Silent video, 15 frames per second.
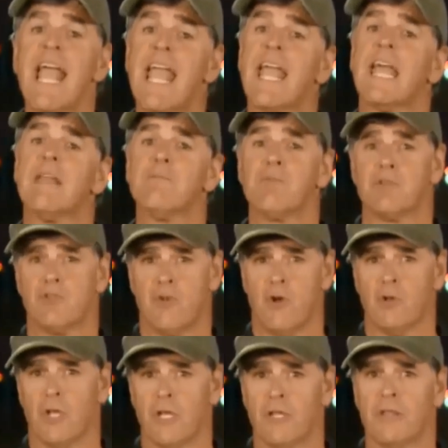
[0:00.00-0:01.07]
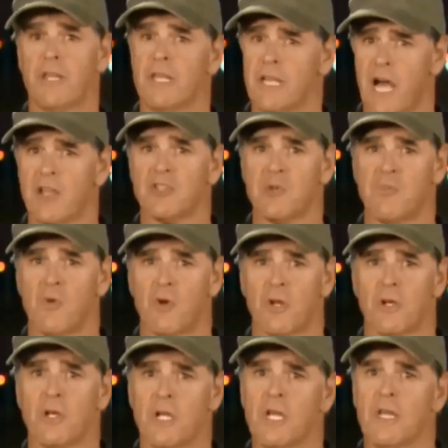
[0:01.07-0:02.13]
and patrolling the Gaza
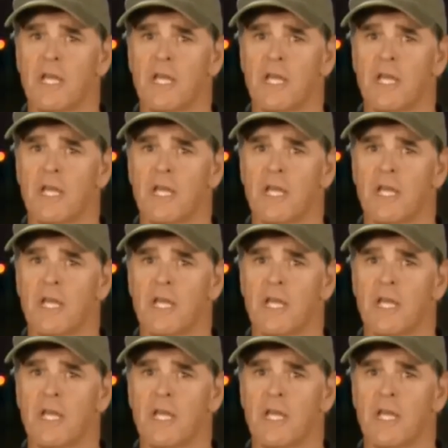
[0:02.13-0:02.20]
border.